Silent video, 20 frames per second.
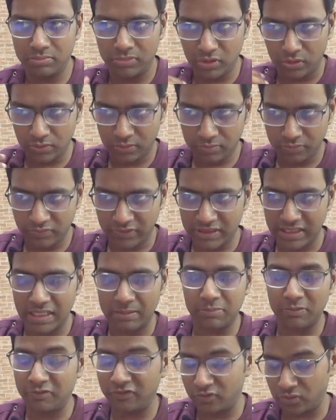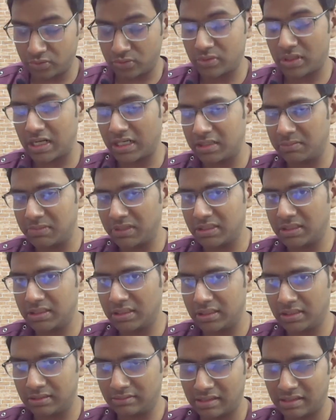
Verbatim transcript: you know with the help of photodynamic uh,